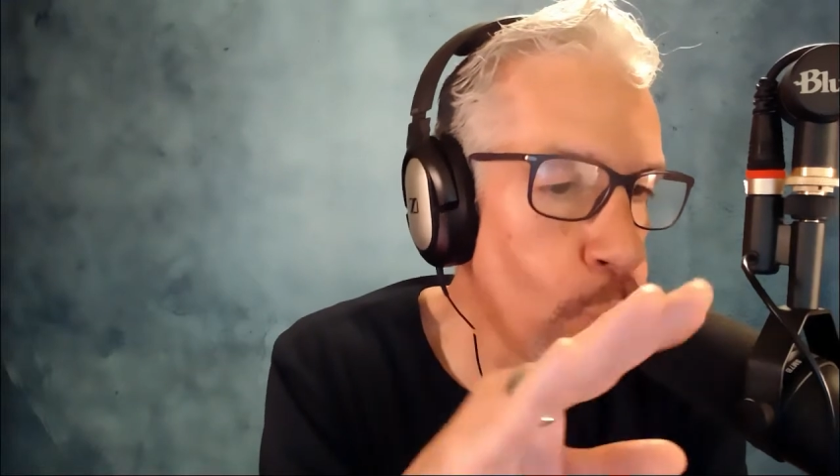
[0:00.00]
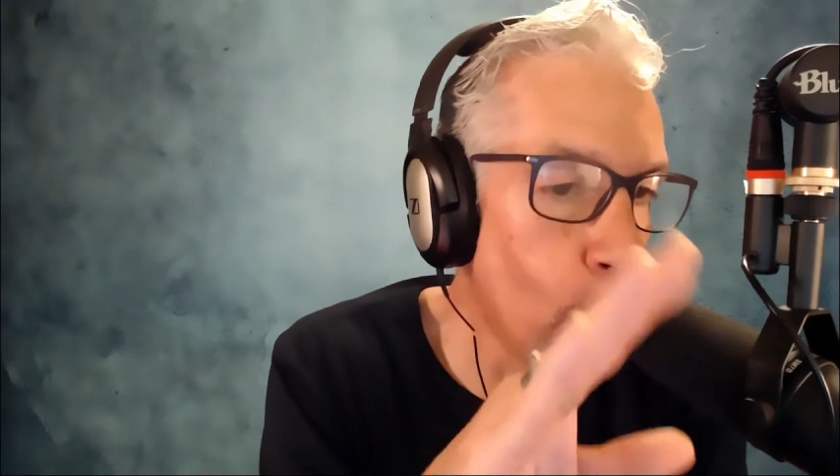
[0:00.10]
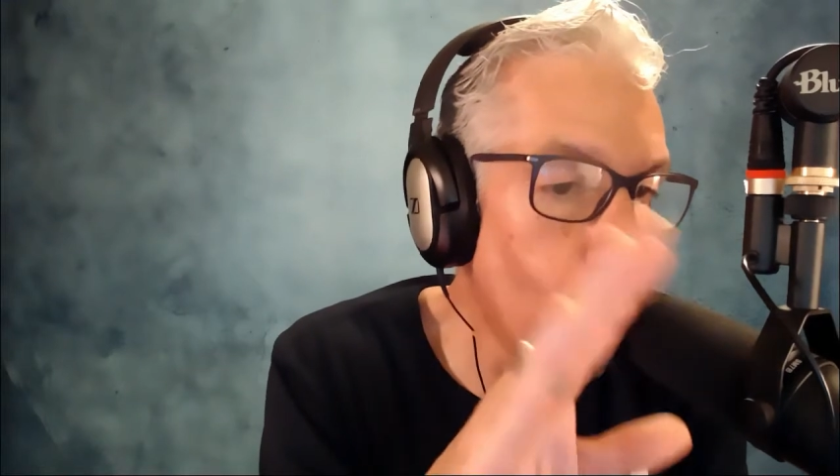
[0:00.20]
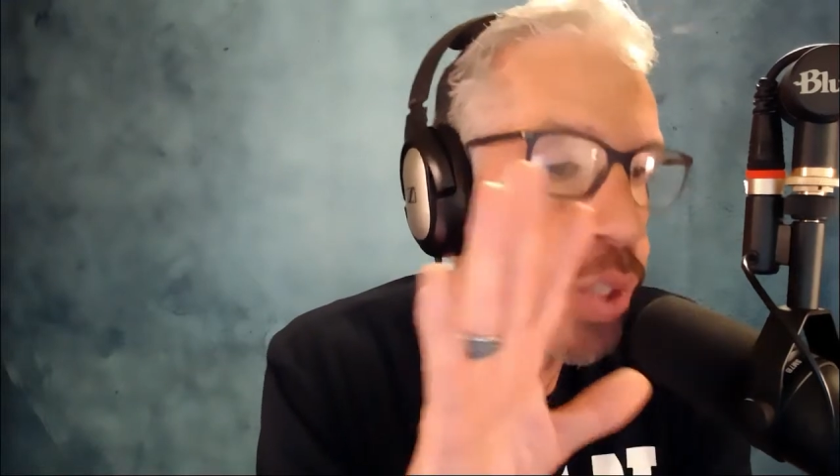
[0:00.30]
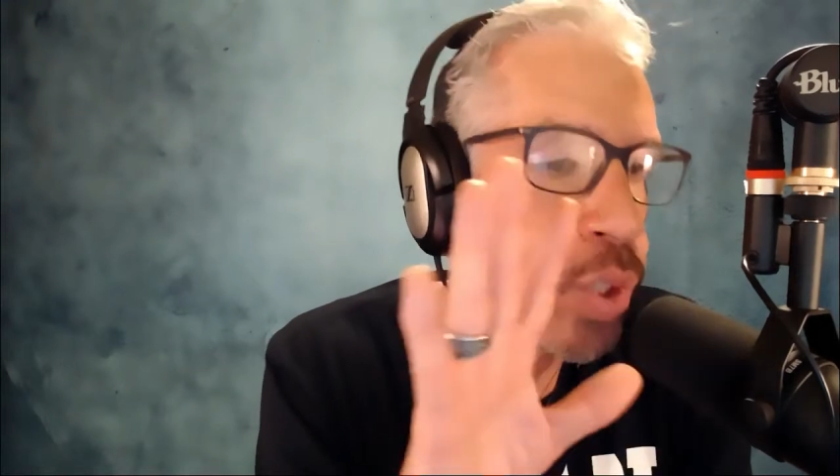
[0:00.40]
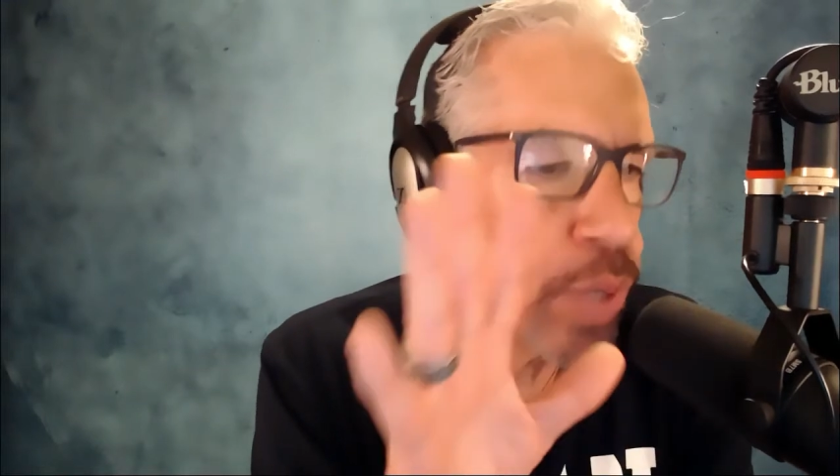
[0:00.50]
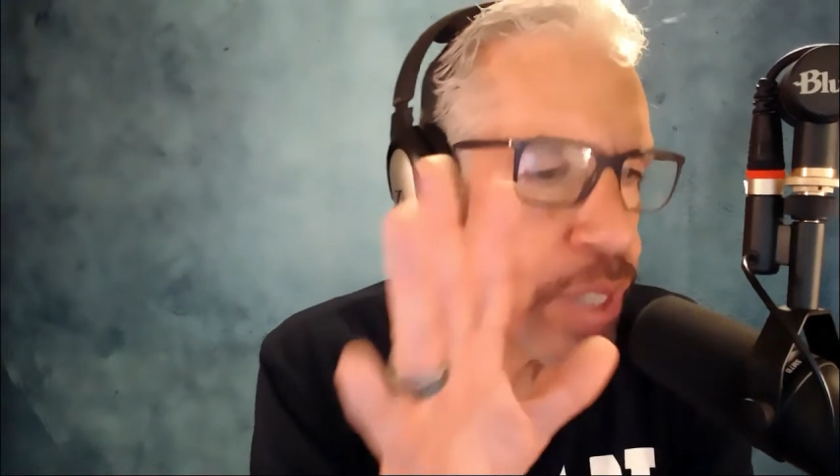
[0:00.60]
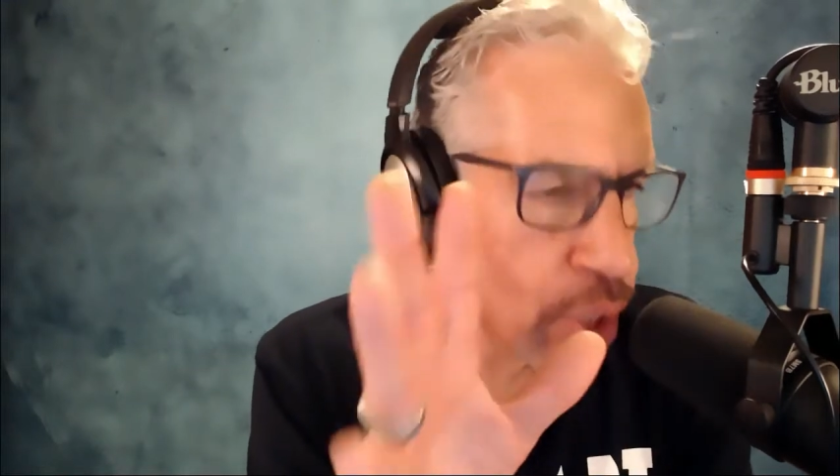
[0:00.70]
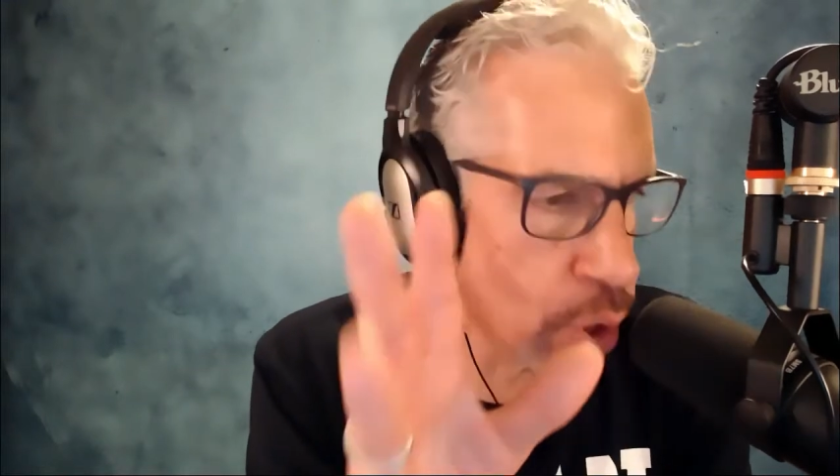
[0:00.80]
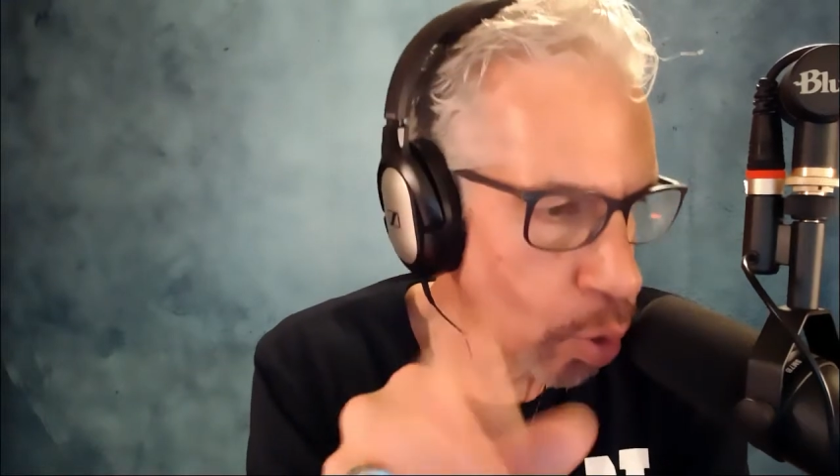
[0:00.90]
wondrous
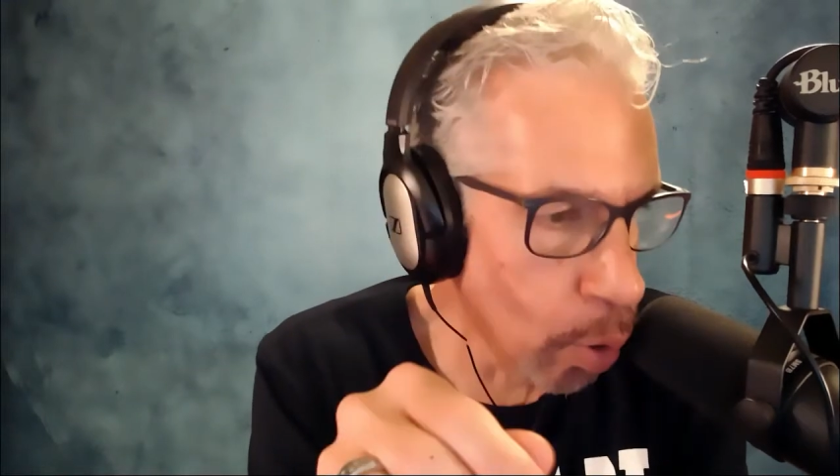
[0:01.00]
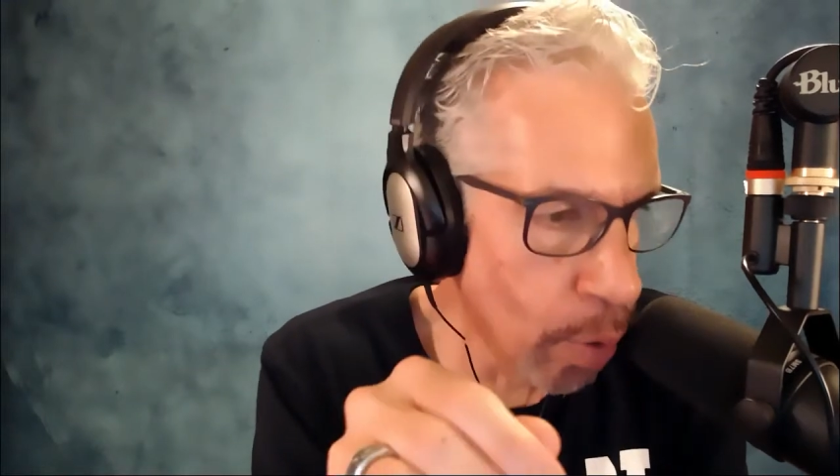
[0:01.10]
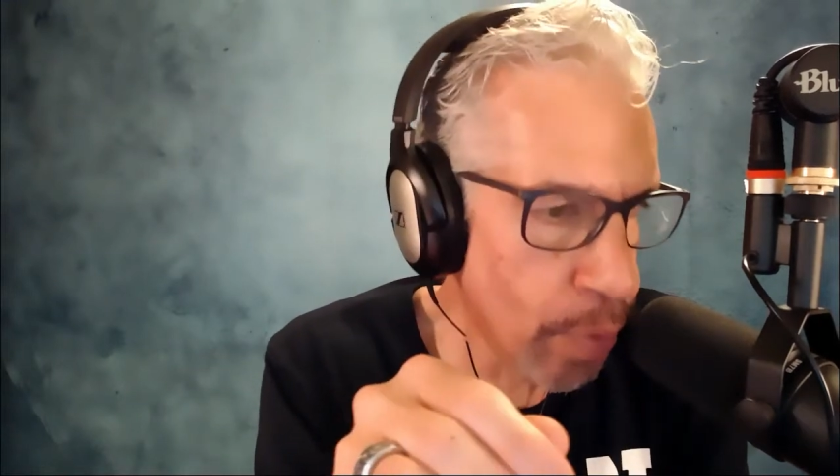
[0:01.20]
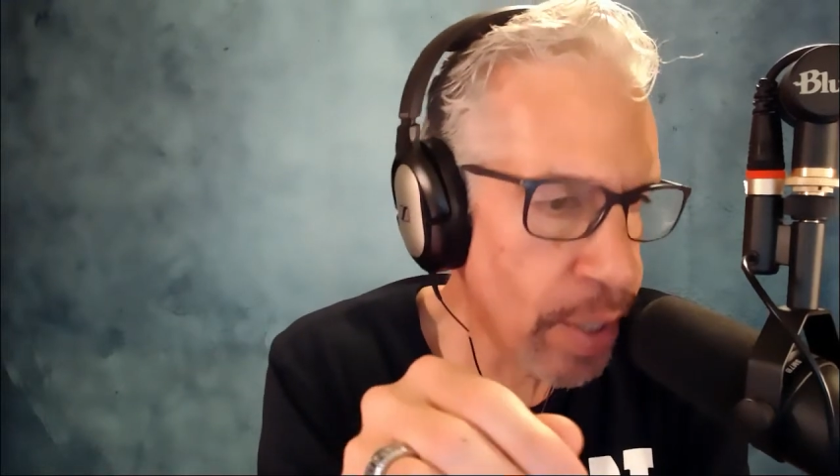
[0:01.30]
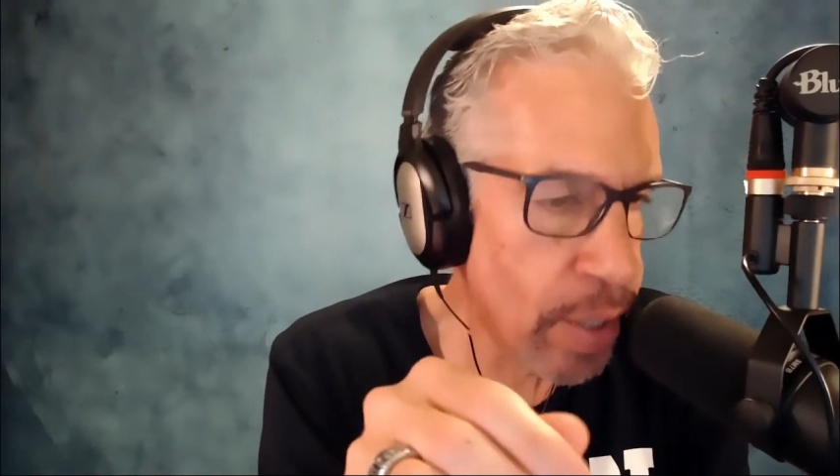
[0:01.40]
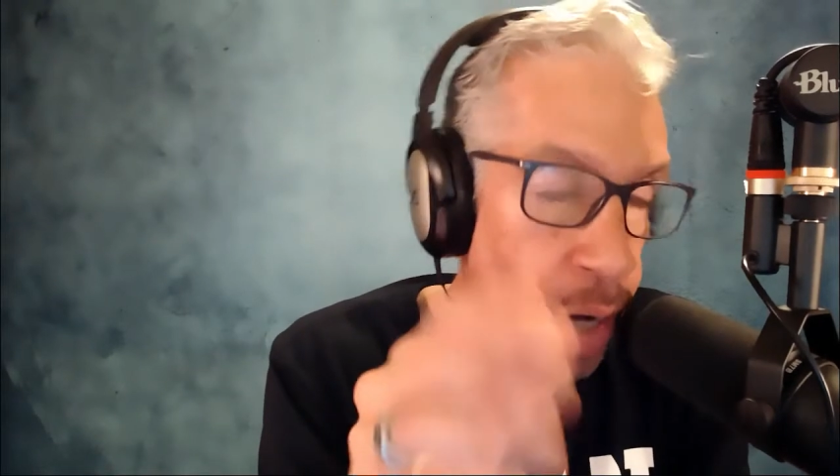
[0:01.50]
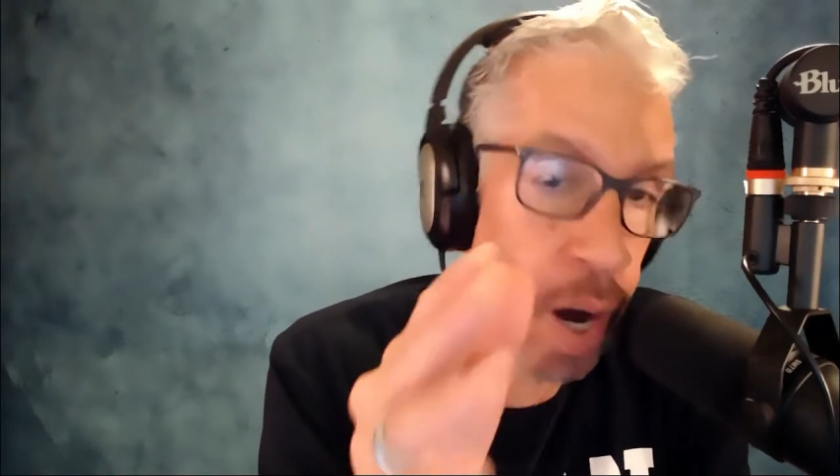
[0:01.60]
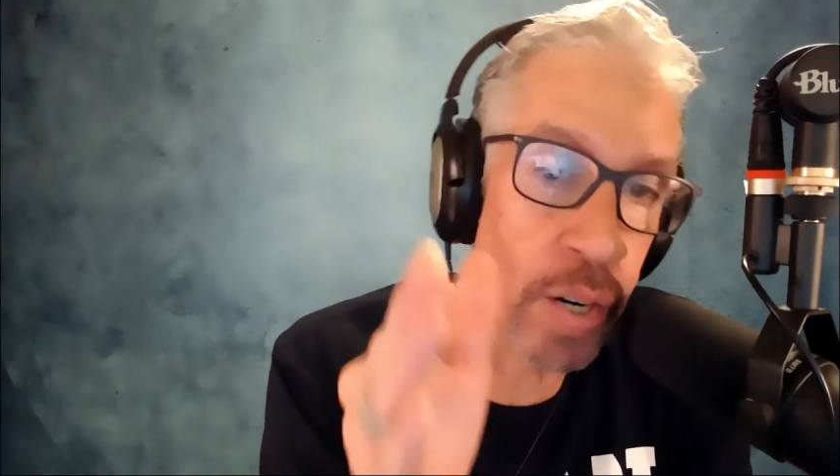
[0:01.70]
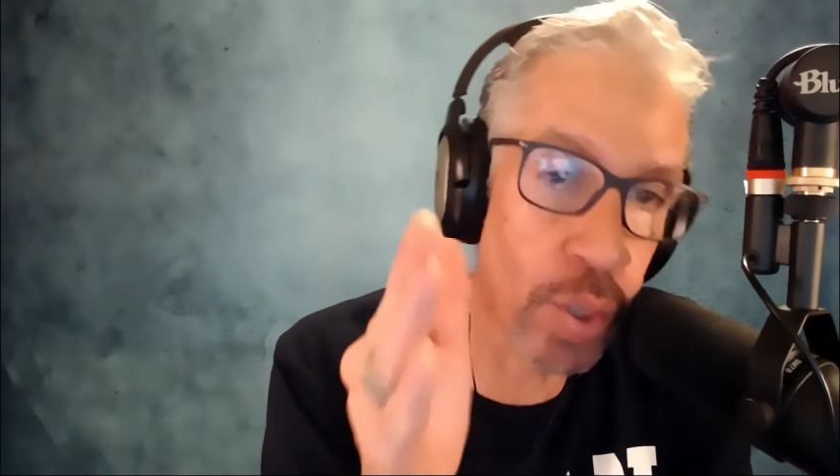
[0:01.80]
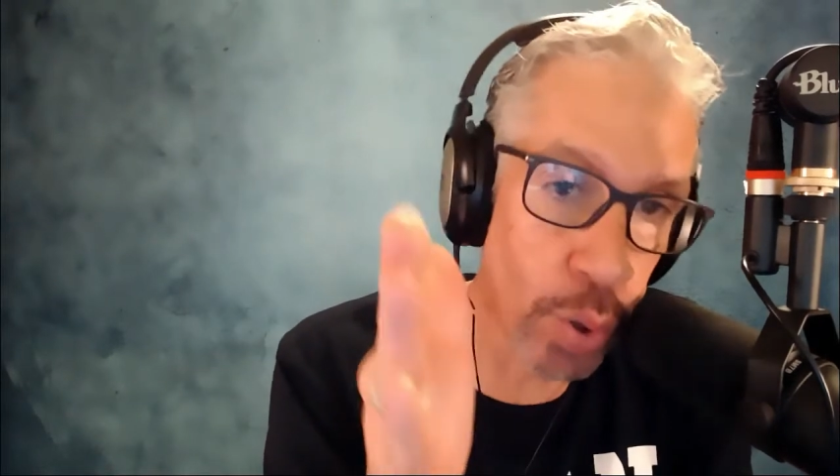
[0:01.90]
stories
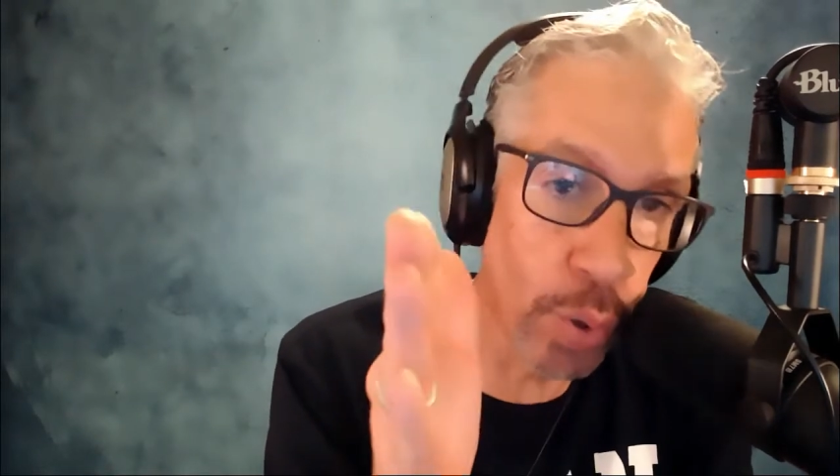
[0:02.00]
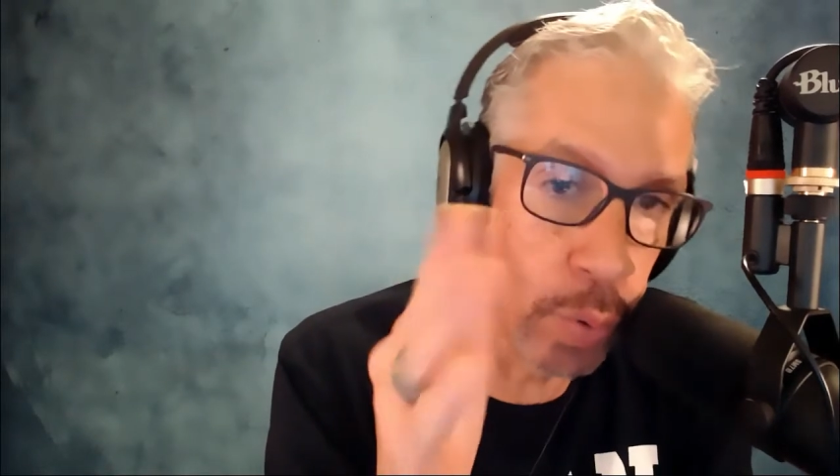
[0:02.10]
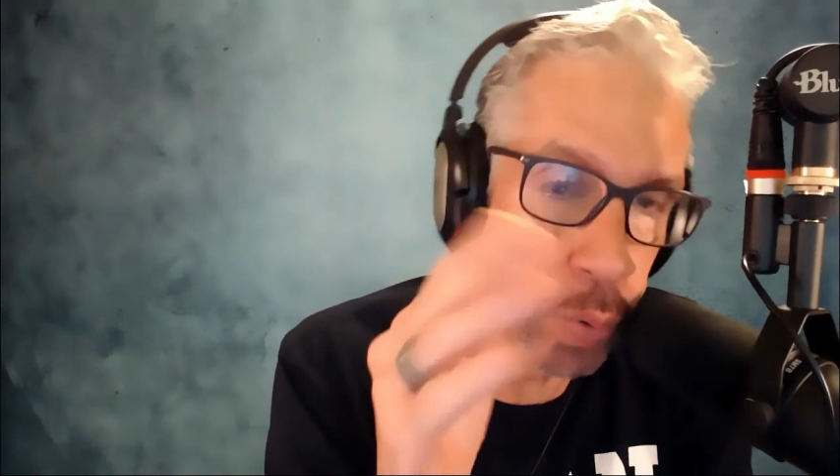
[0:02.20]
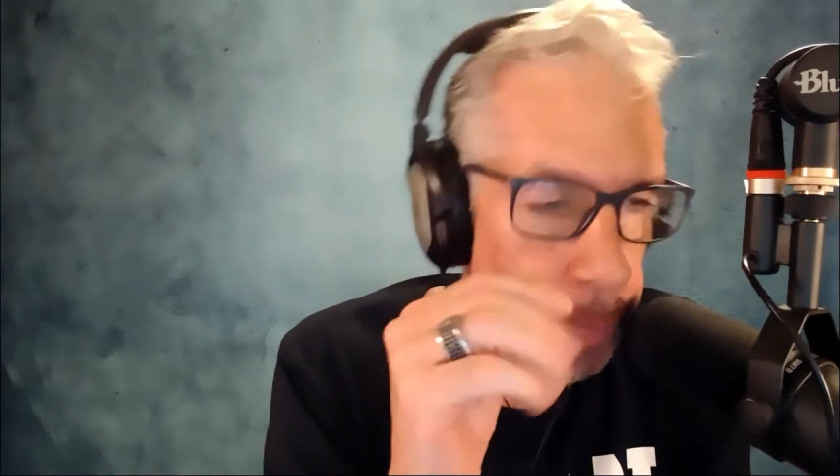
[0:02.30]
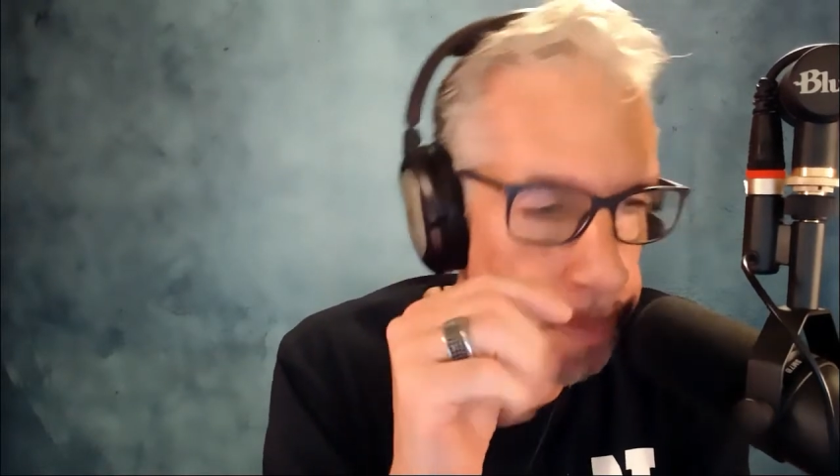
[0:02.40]
are true.